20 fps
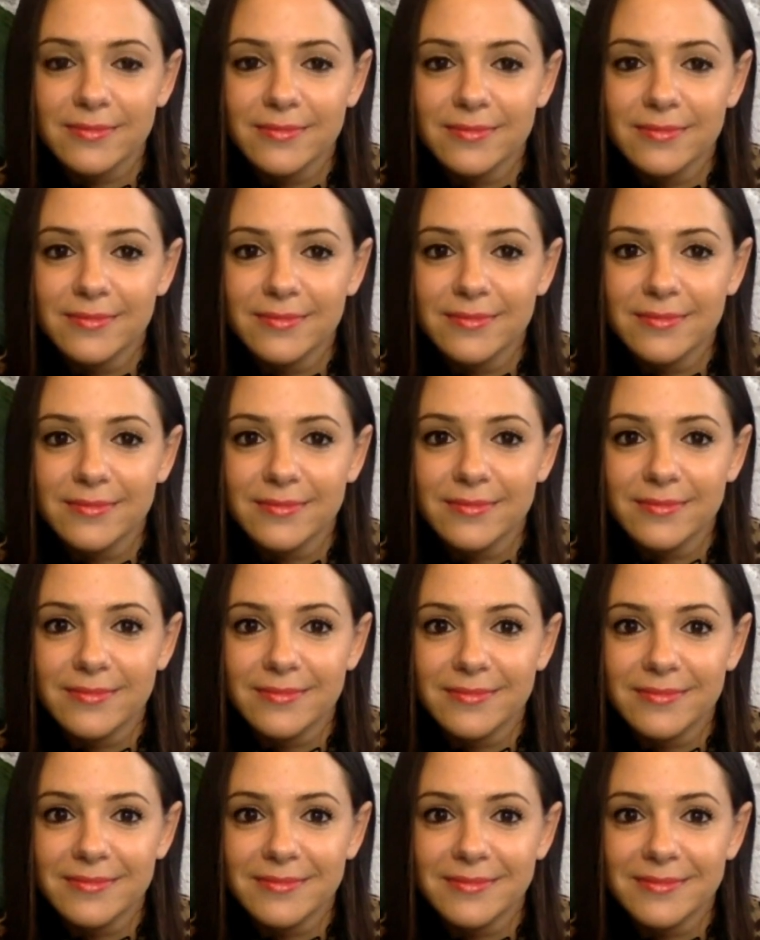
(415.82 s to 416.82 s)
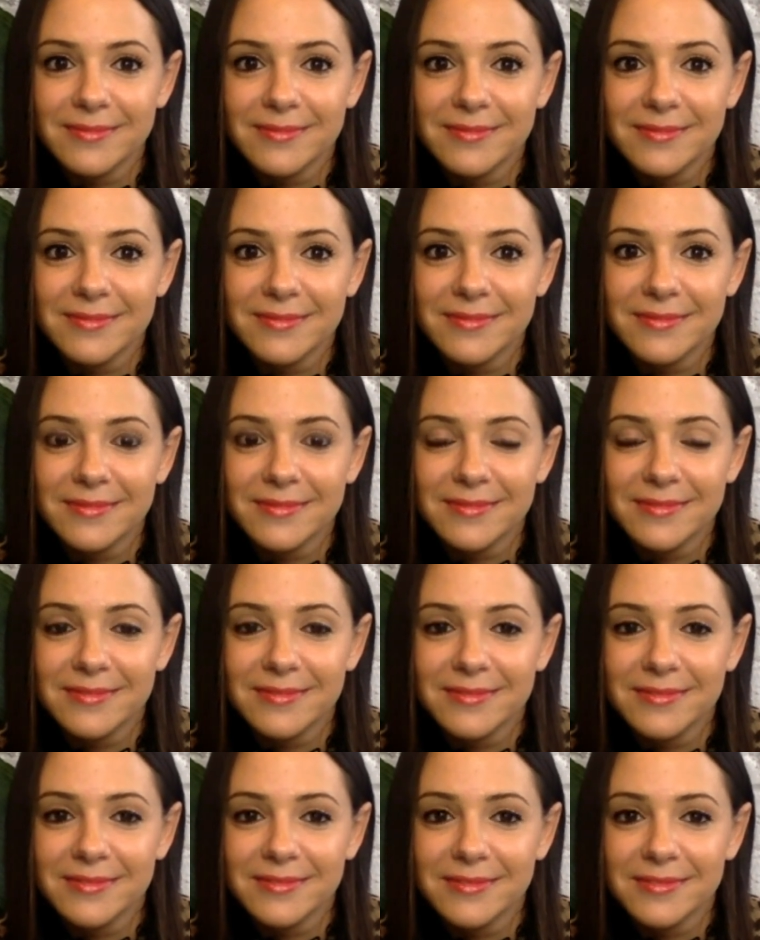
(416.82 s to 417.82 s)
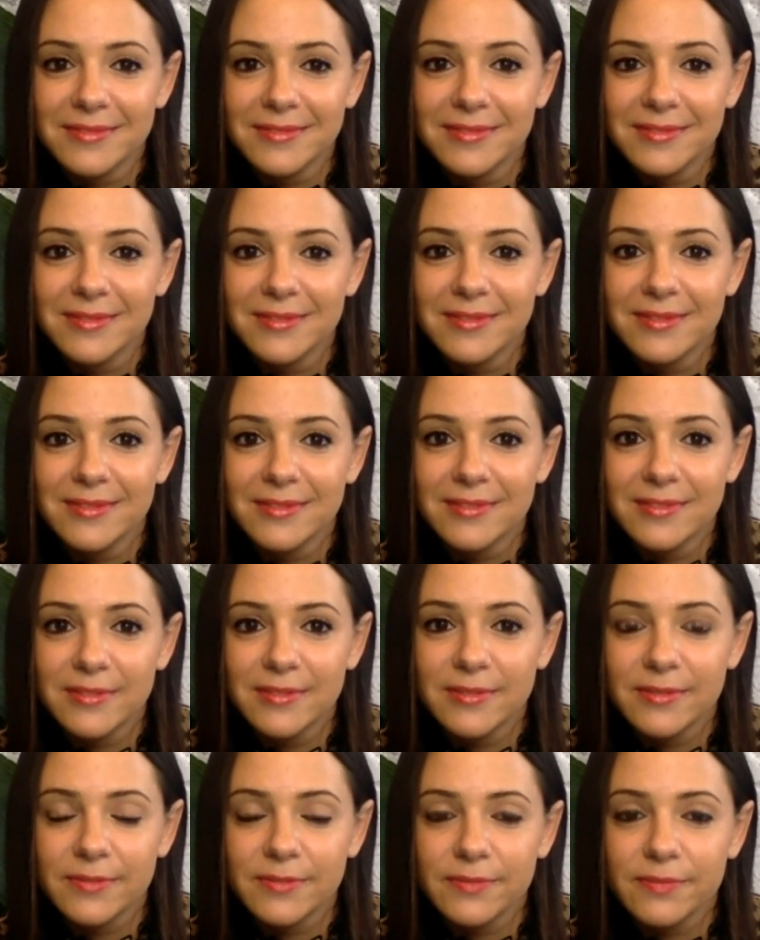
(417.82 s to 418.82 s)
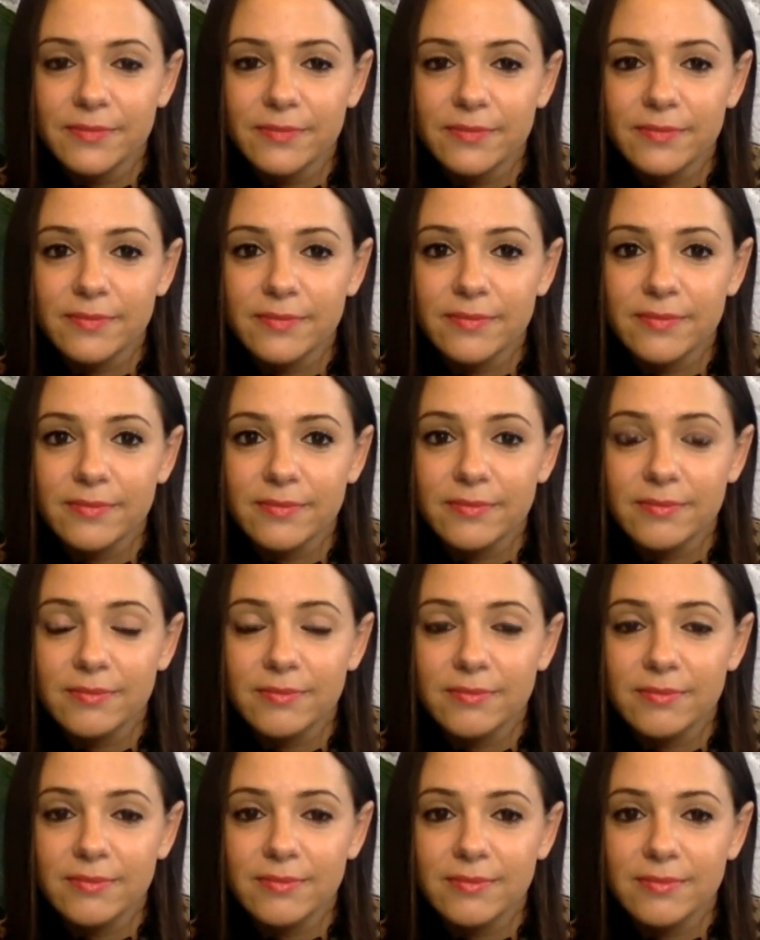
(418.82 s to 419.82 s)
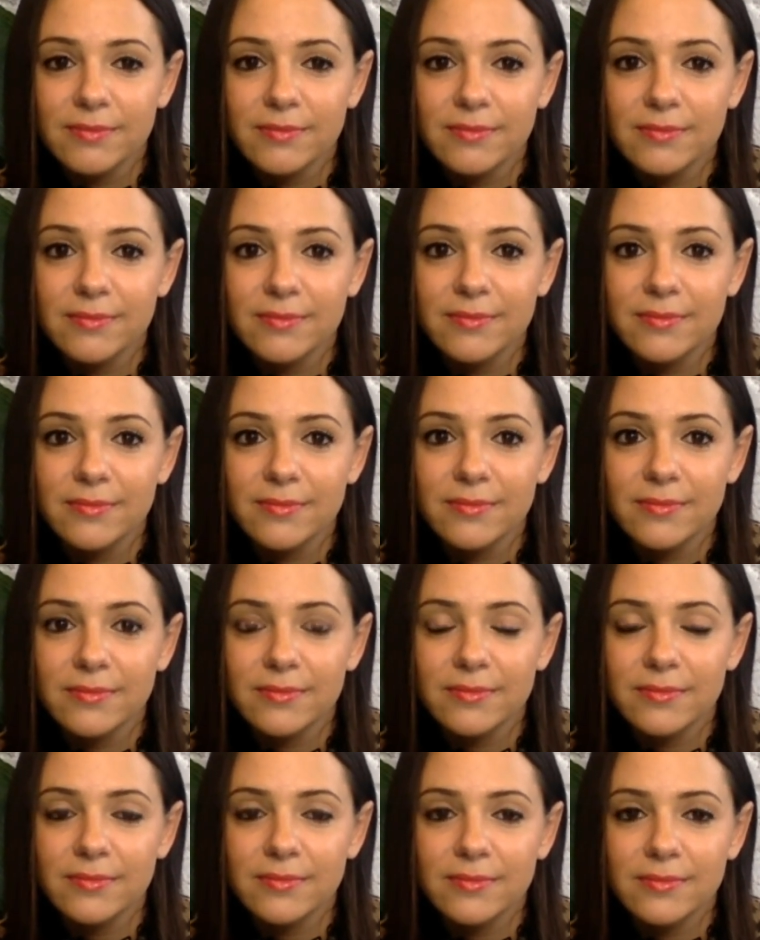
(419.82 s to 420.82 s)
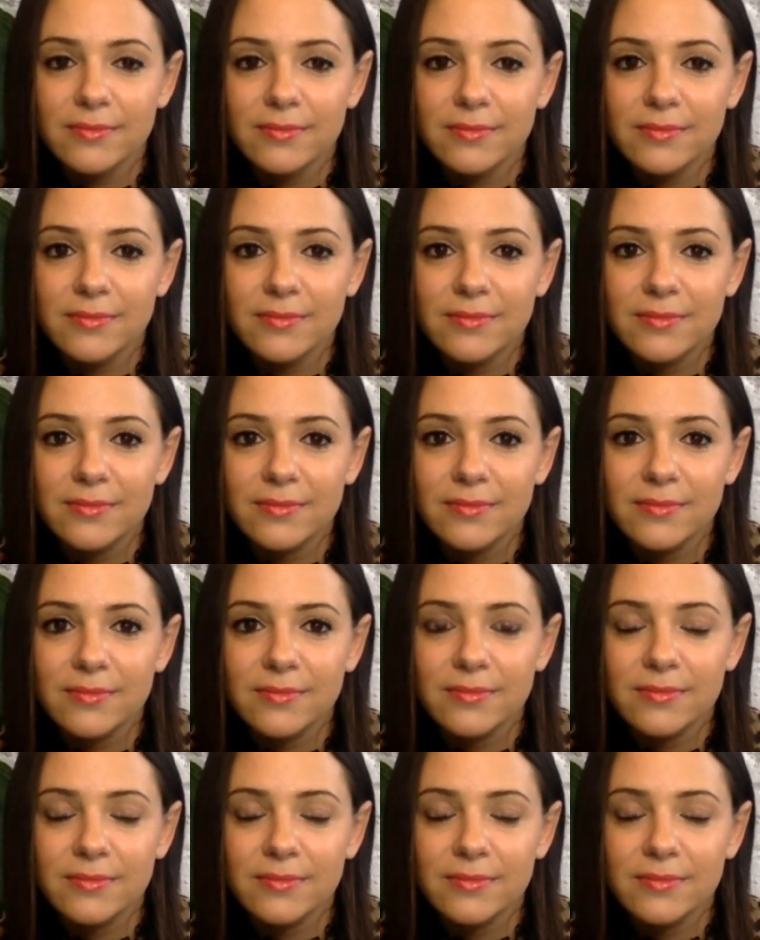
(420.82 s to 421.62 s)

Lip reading: (silent)